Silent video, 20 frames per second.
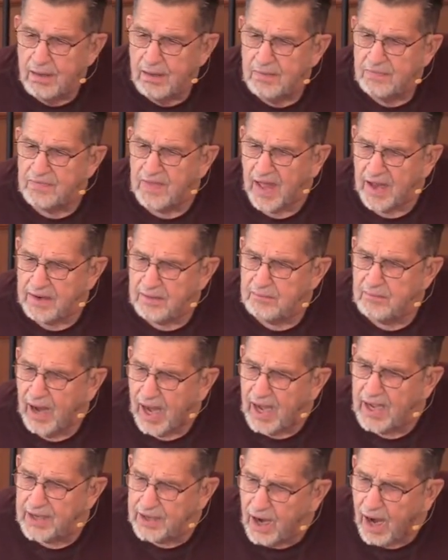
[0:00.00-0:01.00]
that
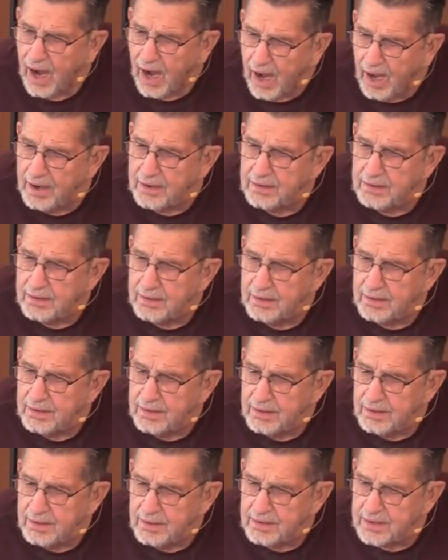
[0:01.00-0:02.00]
my God
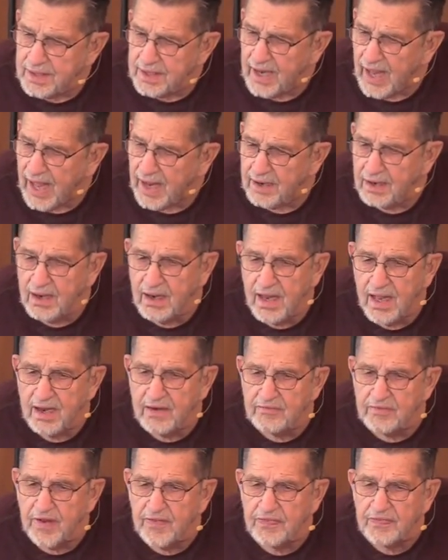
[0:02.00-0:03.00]
can handle
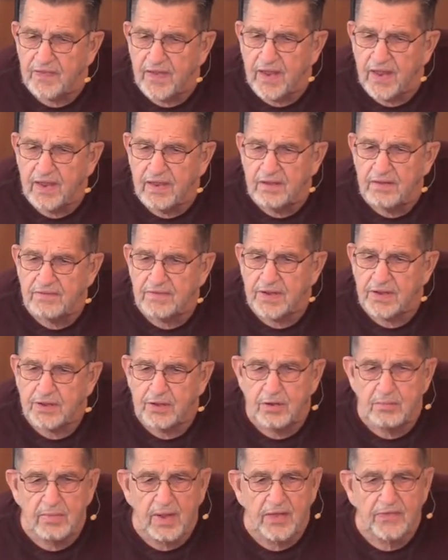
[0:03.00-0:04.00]
everything that
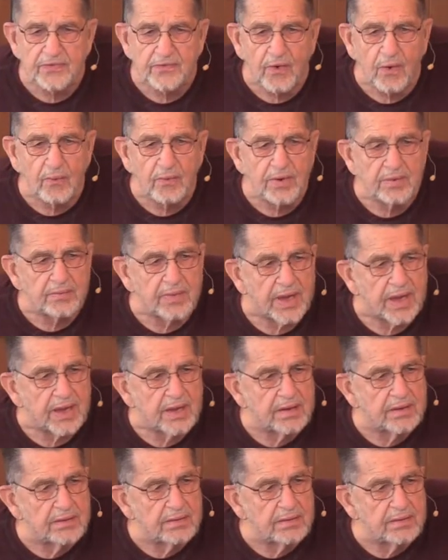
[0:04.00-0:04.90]
you may throw at me.